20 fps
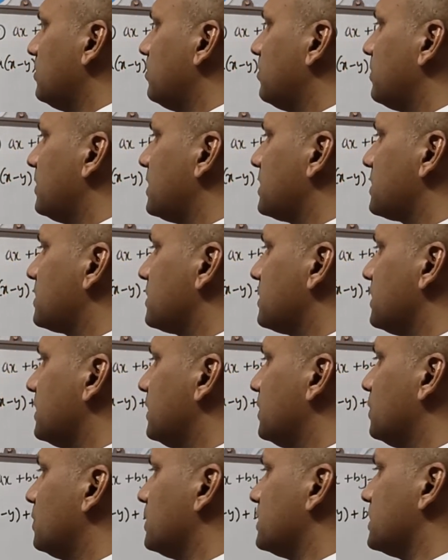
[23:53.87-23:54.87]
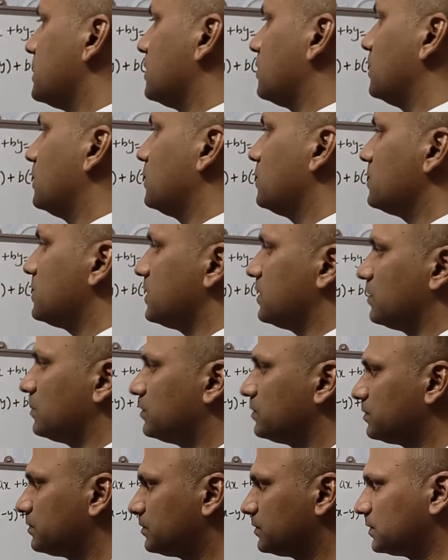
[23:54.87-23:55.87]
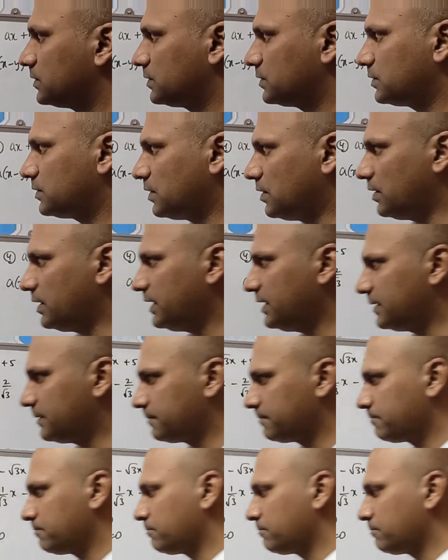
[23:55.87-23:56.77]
plus c2 is equal to 0, alright.